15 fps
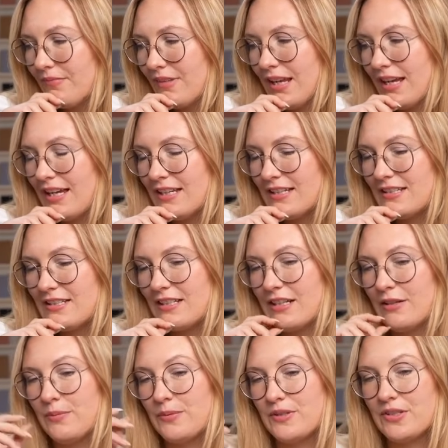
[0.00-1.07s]
and
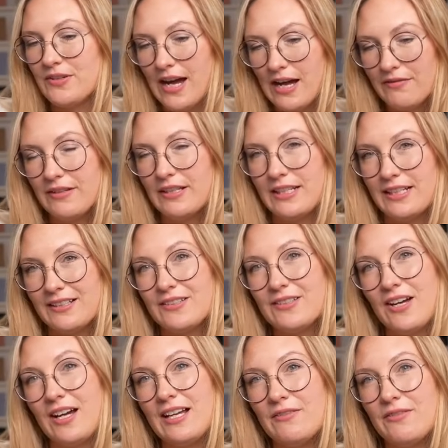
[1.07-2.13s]
it was traveling.
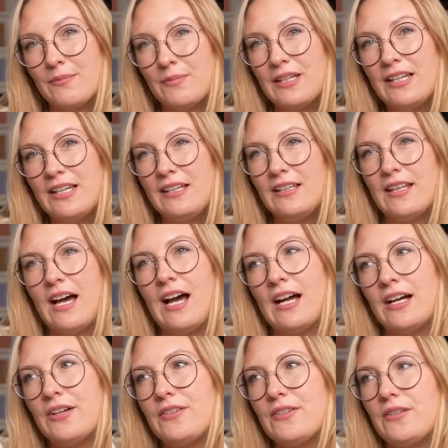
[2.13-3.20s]
So I, for me, the
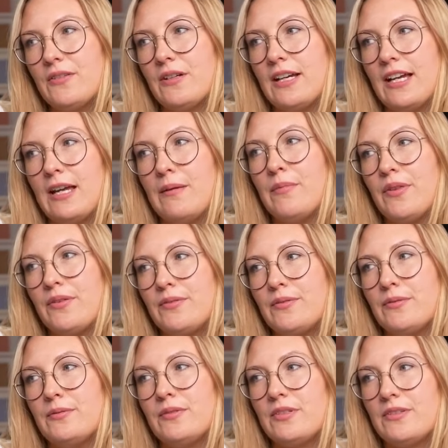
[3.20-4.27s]
hunger came
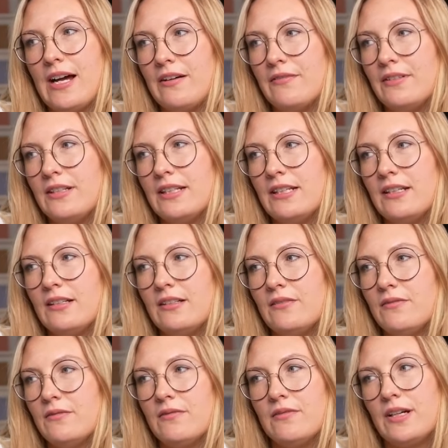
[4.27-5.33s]
through
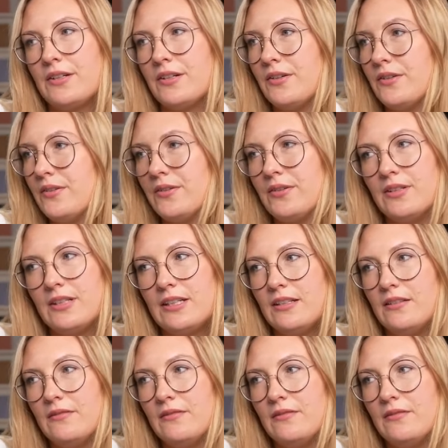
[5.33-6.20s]
traveling very early